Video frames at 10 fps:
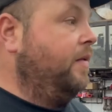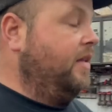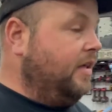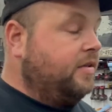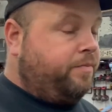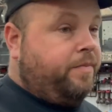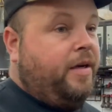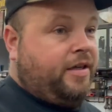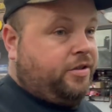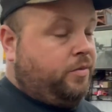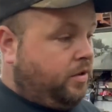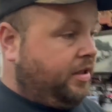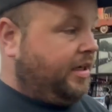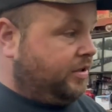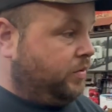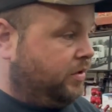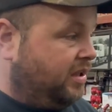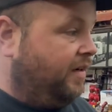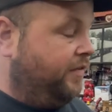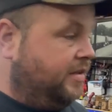That's actually one of the actual
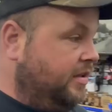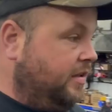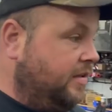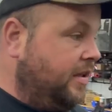toughest things.